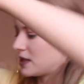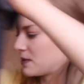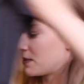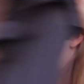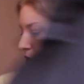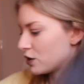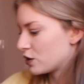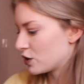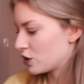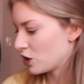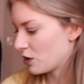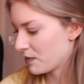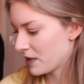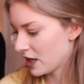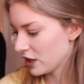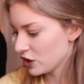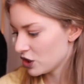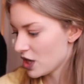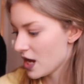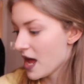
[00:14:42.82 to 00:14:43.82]
this one so
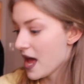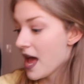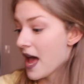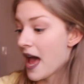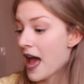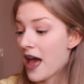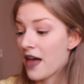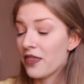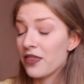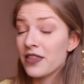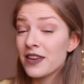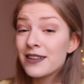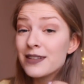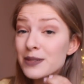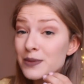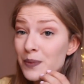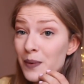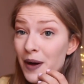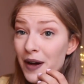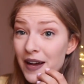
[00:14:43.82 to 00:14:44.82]
much. And
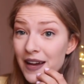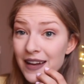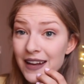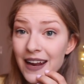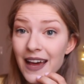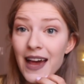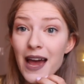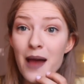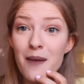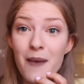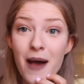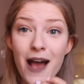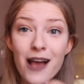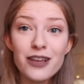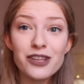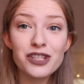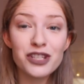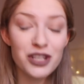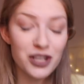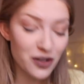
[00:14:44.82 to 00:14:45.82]
this one, I
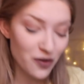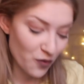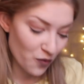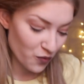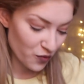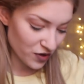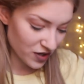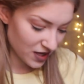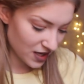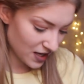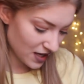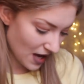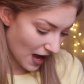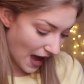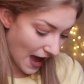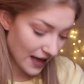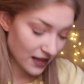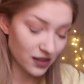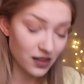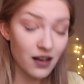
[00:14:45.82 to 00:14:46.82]

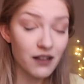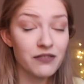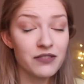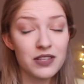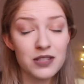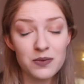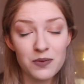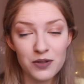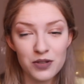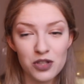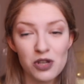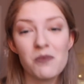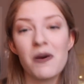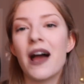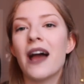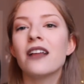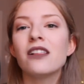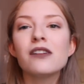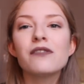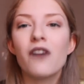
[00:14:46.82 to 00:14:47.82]
love this one so
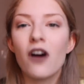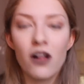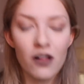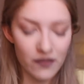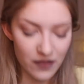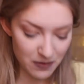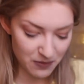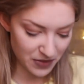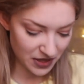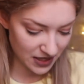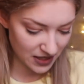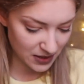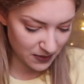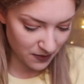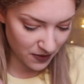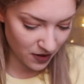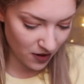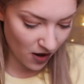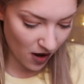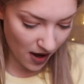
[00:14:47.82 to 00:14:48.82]
much. I love all of them, but this
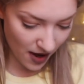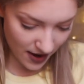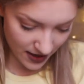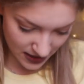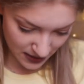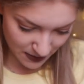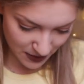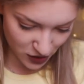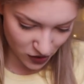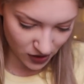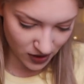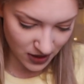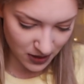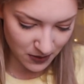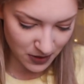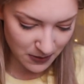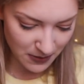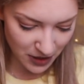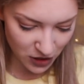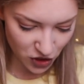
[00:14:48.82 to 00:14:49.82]
one especially. This
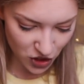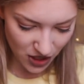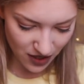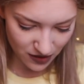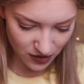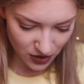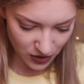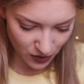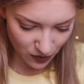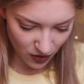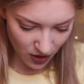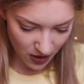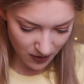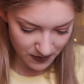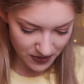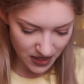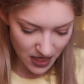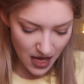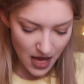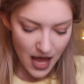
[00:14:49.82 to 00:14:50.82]
one's by Gel
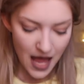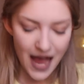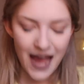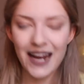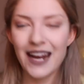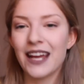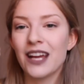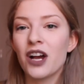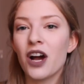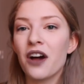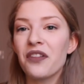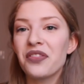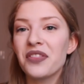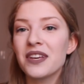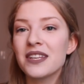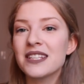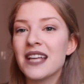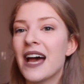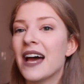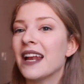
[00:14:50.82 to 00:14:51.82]
Scrubs, and I got
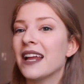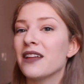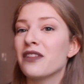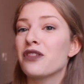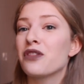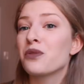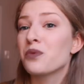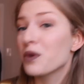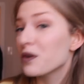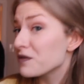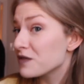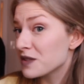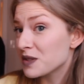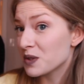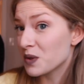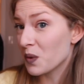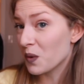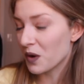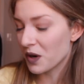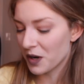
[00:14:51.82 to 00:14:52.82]
this at a thrift
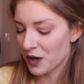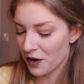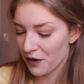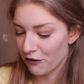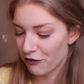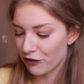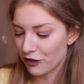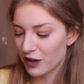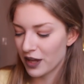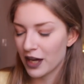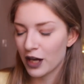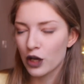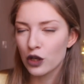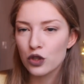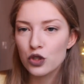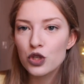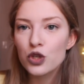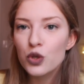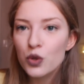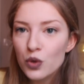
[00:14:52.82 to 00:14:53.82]
store for
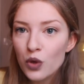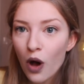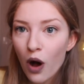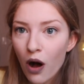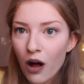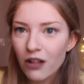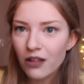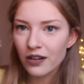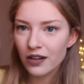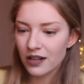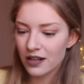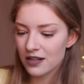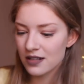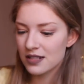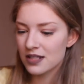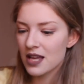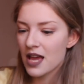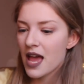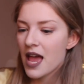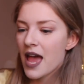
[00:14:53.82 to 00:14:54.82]
like
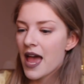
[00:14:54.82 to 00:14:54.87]
$2,